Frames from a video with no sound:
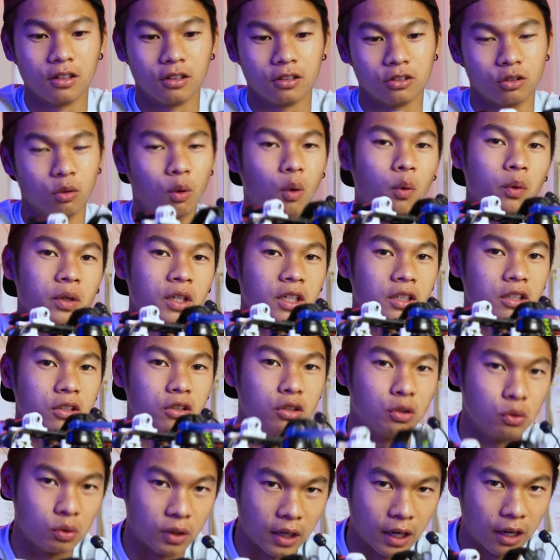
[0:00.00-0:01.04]
So what we need to
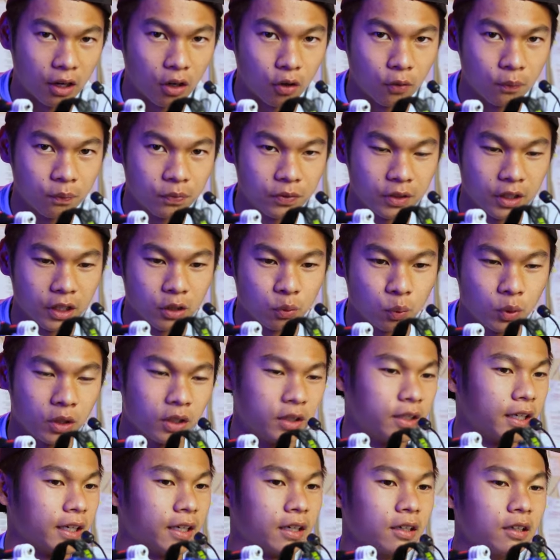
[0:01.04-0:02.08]
do now is we
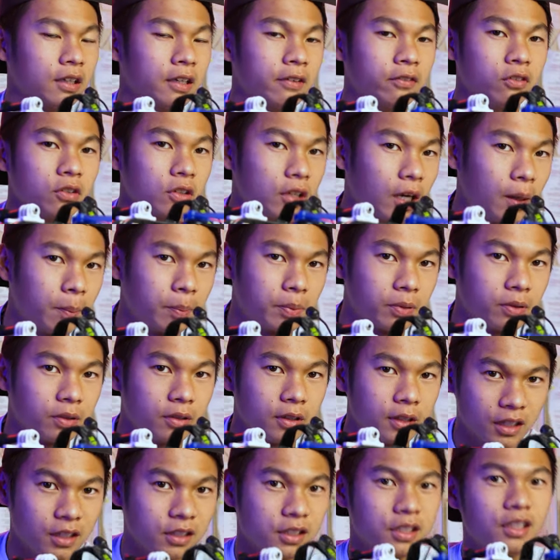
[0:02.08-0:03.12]
need to take it a level up.
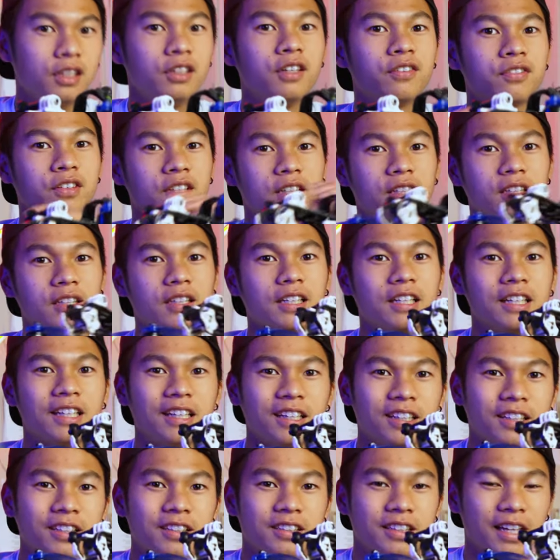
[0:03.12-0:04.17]
Cinelifting
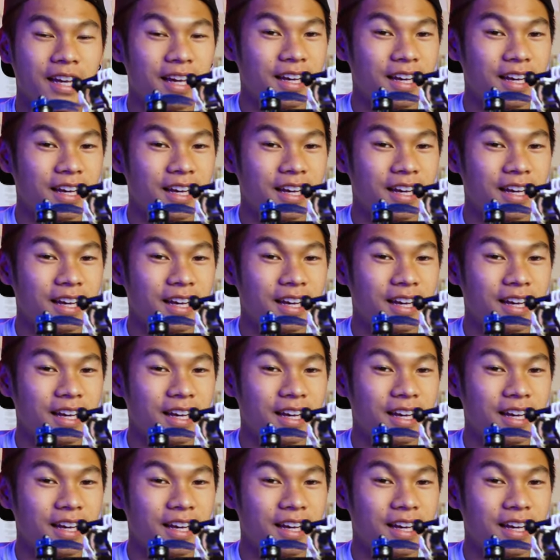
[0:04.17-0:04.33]
is